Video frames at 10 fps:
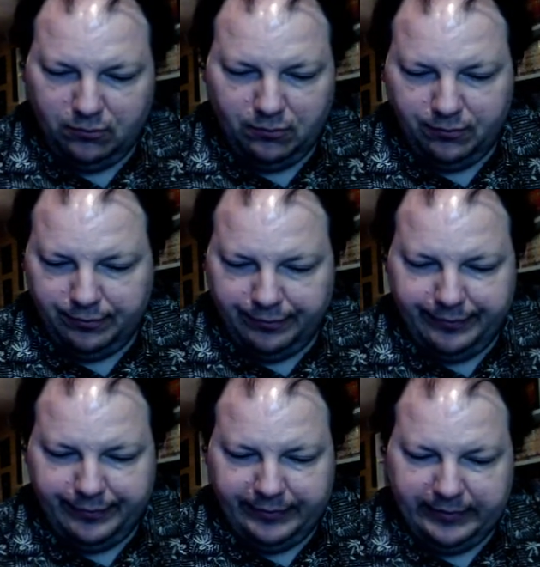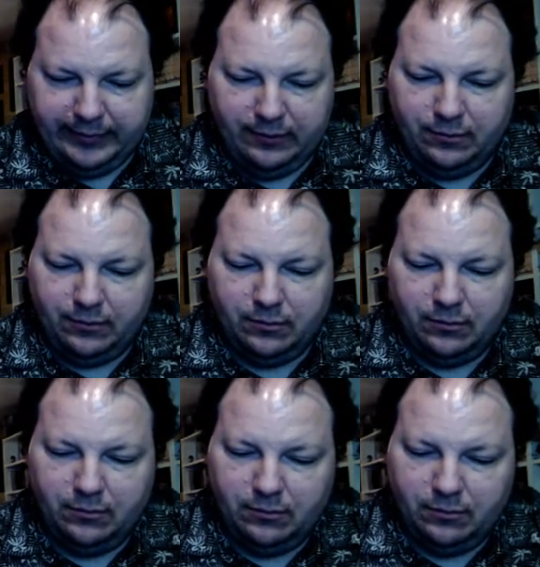
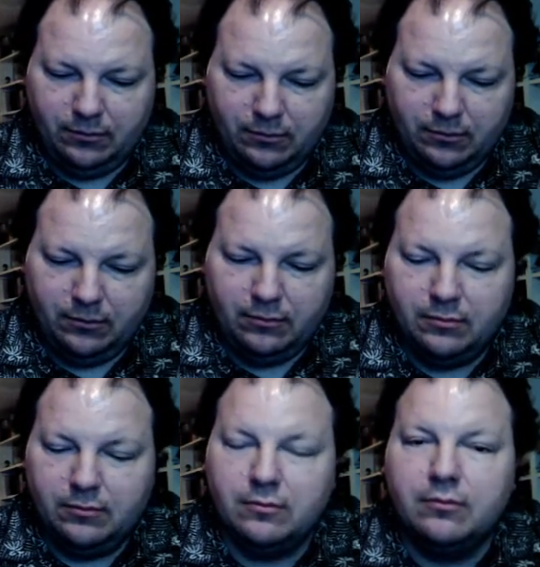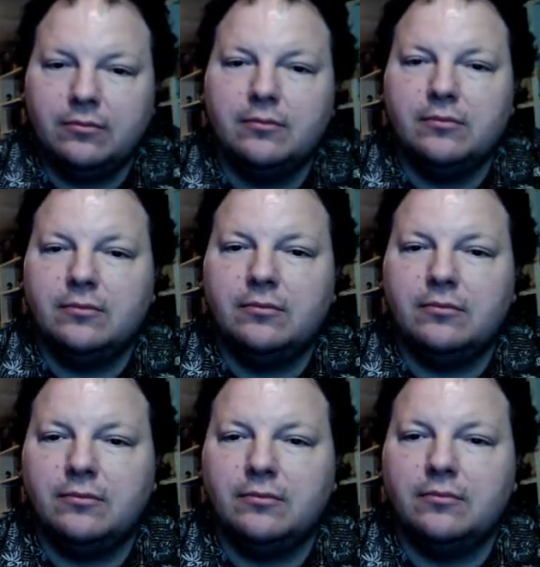
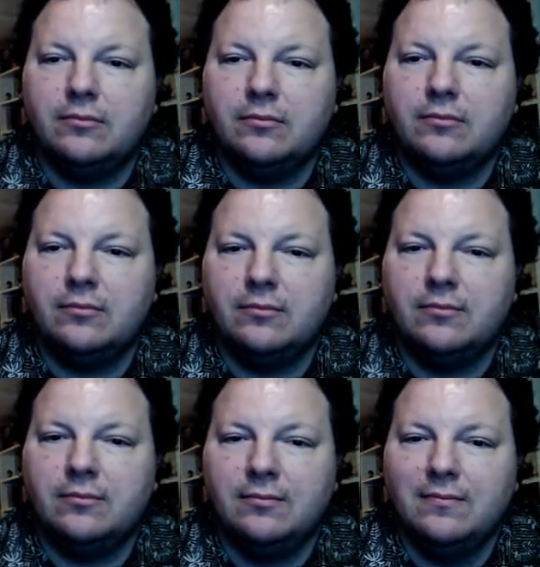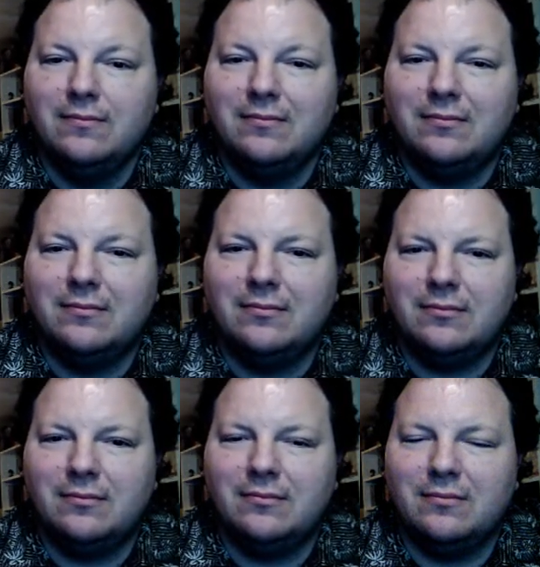
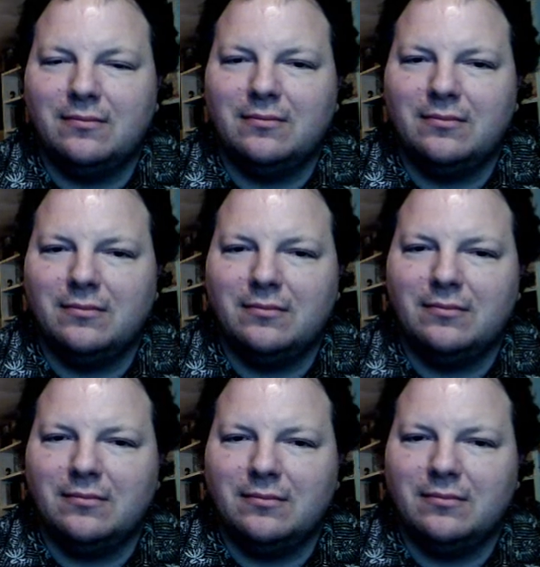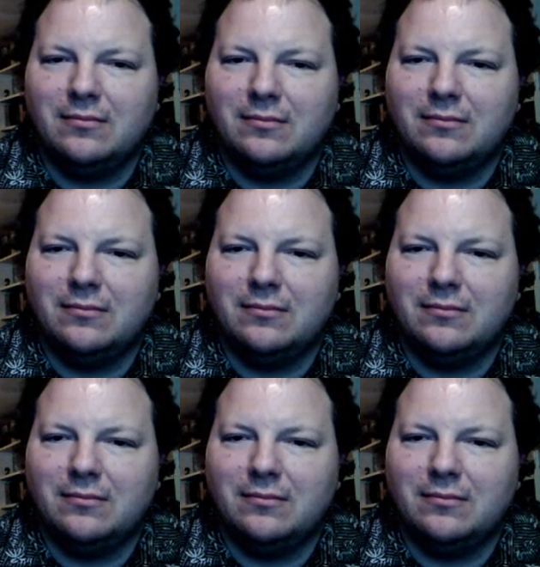This person isn't speaking.